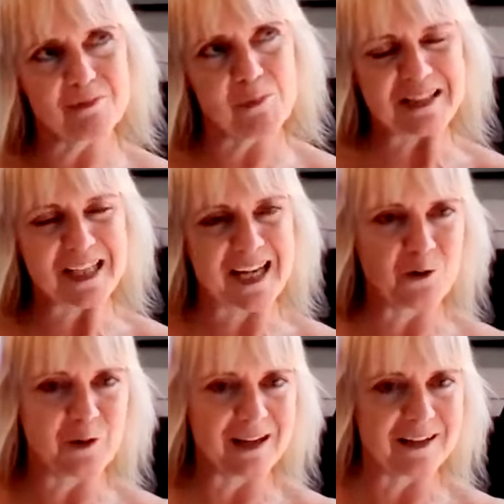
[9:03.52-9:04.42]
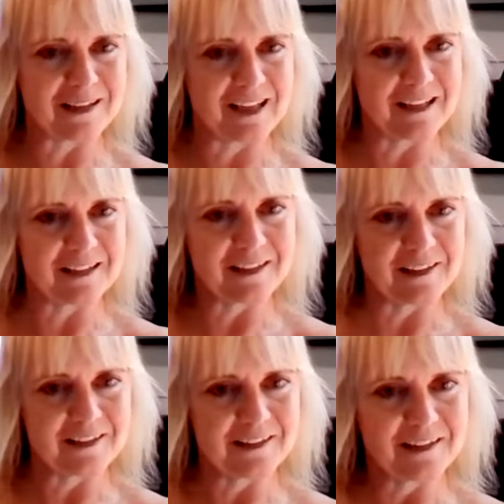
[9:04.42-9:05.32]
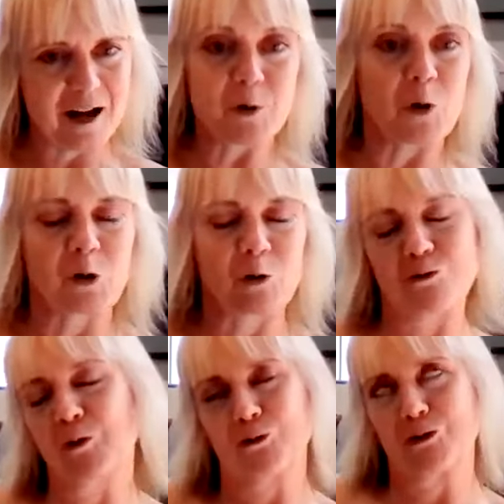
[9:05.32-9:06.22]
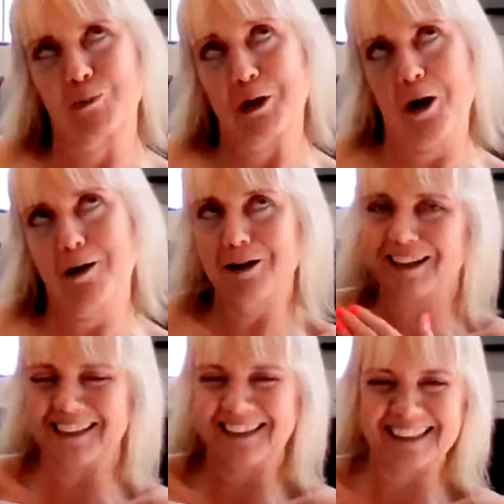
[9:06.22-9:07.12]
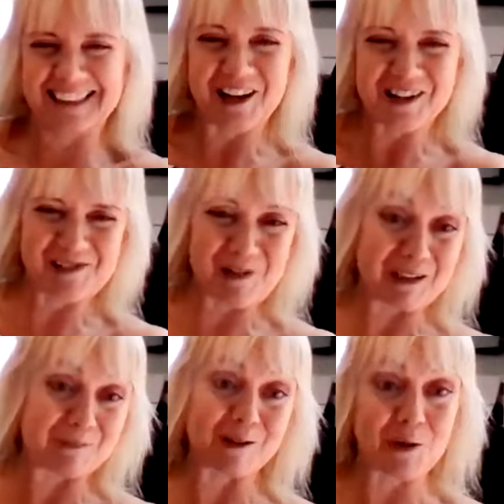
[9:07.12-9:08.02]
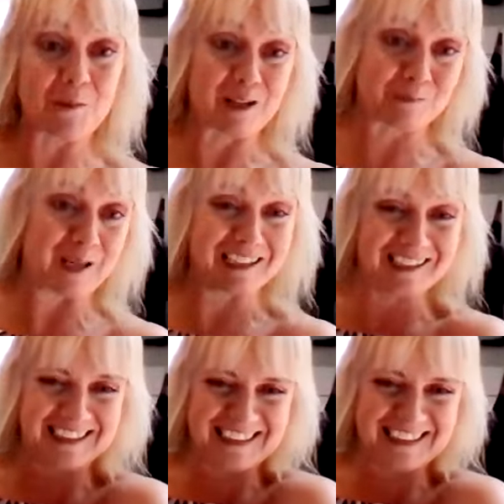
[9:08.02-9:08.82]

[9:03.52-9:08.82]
my take on it. I think I'm not an entrepreneur, but I suppose I must be.